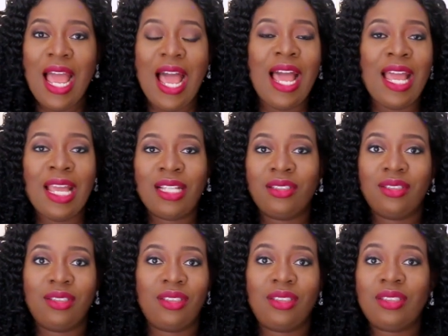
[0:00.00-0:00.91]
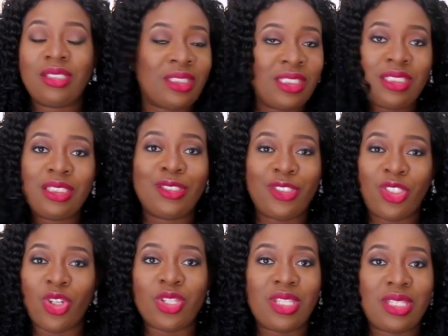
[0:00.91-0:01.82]
and this is
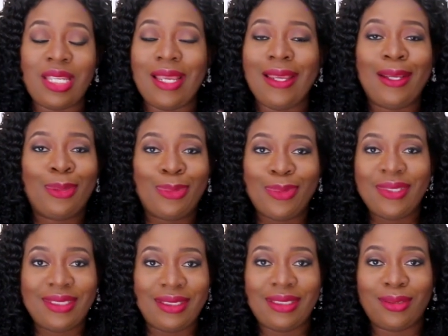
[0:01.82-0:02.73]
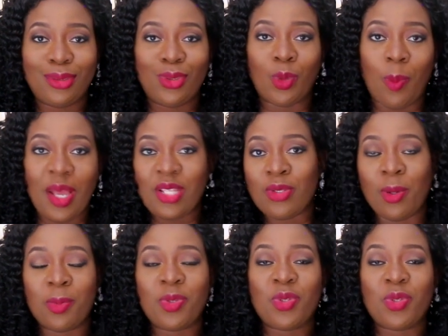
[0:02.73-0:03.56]
just a good deal to pass up.